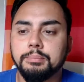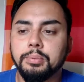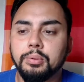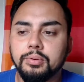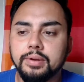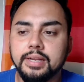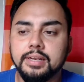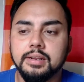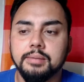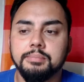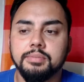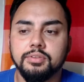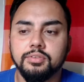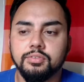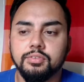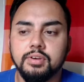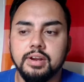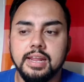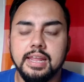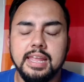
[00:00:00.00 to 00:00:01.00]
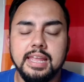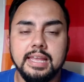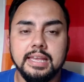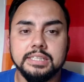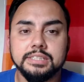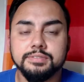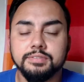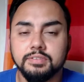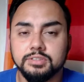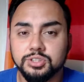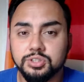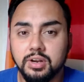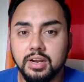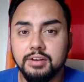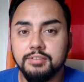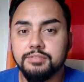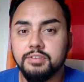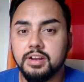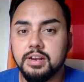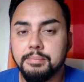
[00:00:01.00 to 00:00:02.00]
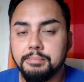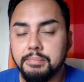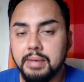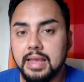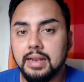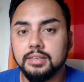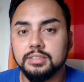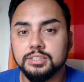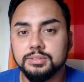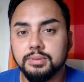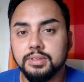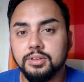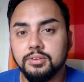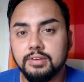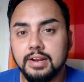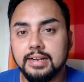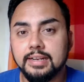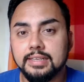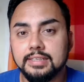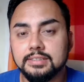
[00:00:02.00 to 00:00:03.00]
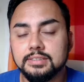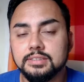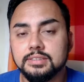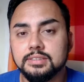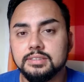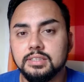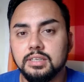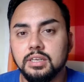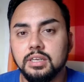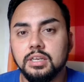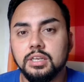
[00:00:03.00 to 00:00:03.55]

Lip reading: Point number 3 is try and find a balance with your edits.